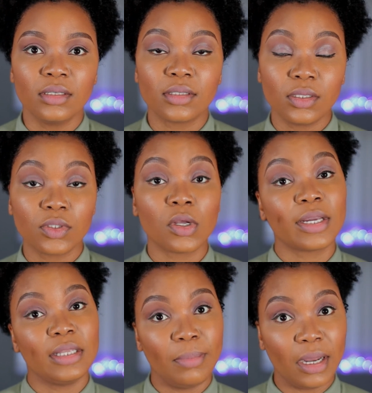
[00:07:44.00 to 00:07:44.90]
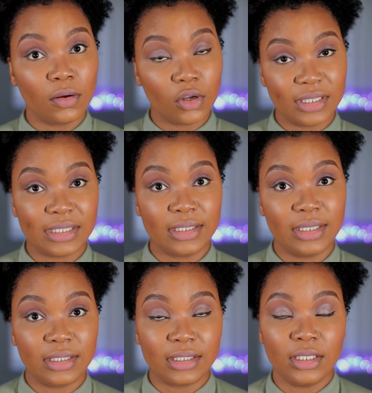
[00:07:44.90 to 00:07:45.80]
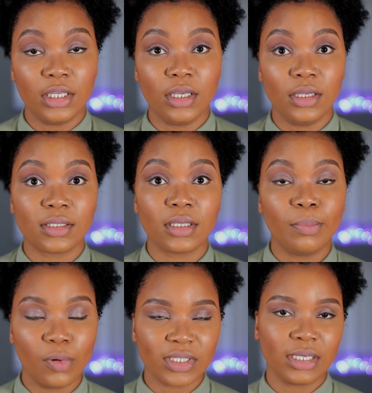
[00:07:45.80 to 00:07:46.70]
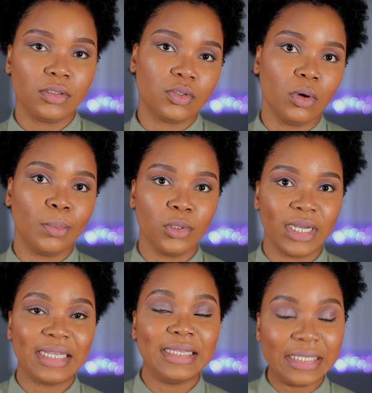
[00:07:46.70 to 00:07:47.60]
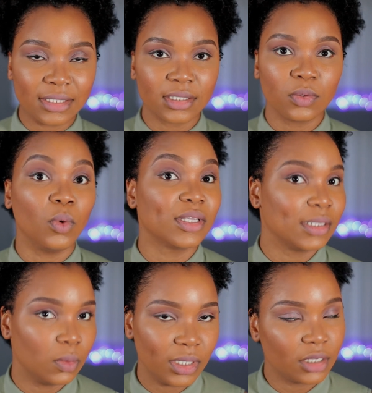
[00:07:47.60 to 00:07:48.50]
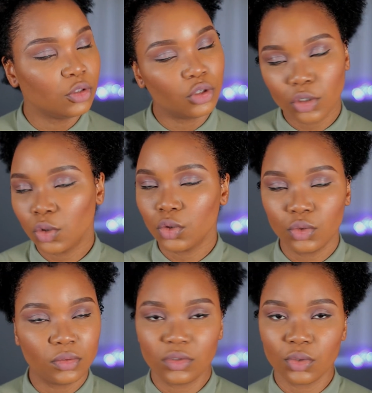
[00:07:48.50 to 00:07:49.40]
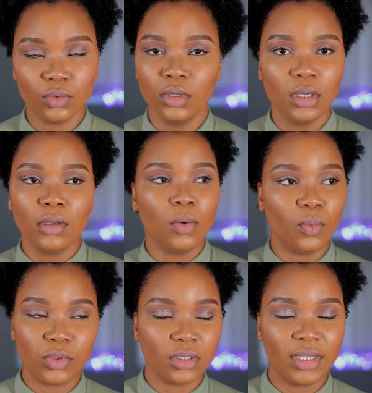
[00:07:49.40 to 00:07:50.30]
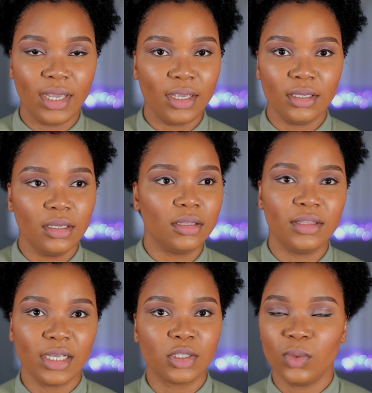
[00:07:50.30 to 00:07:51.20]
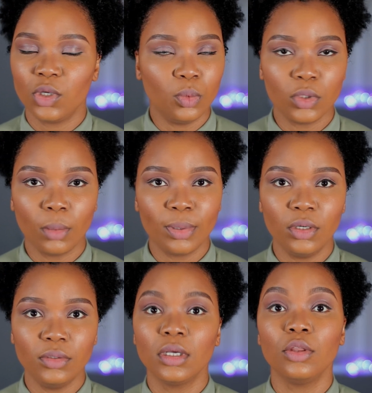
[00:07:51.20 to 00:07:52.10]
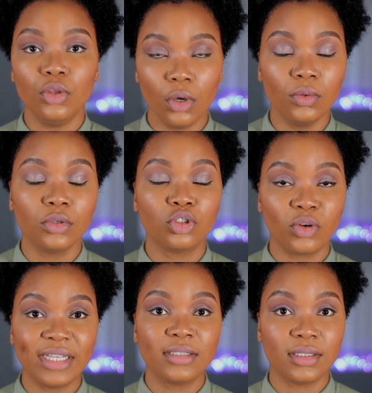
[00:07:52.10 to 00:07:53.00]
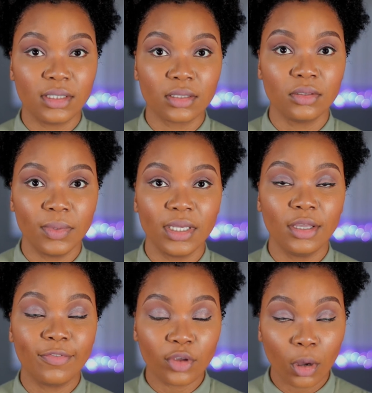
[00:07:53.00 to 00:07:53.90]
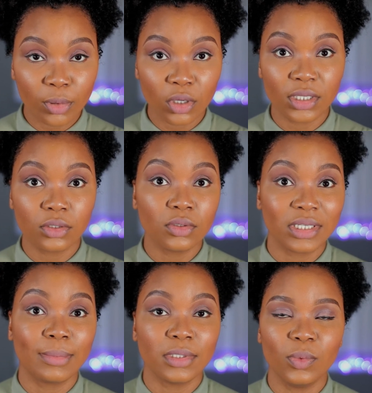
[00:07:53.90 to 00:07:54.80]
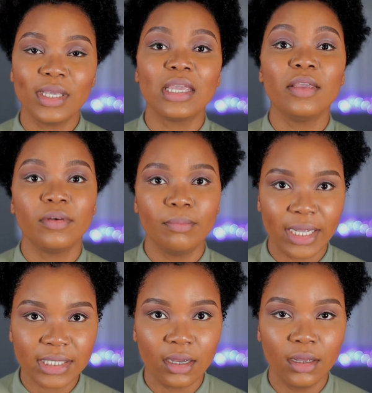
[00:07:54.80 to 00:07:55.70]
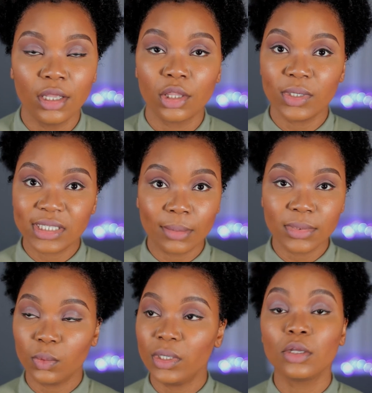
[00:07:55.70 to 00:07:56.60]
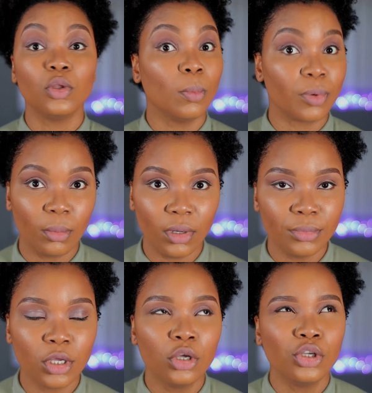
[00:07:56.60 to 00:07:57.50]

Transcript: Still talking about consistency, it's important to upload at least once a week. Don't do today, next week you won't upload. No, try to stick to it. If you're uploading 2 times a week, even better. 3 times a week, no problem.